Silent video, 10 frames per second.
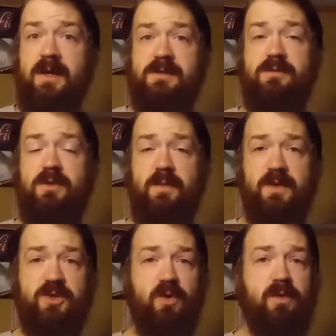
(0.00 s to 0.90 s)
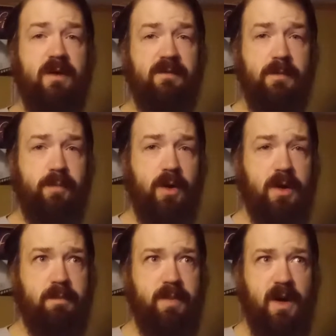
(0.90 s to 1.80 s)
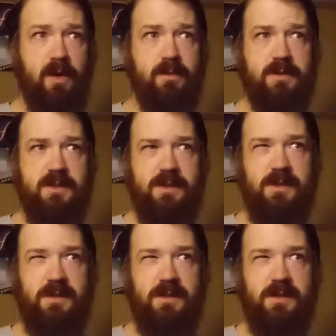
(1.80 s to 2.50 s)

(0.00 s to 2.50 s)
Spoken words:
So the majority of the book, about,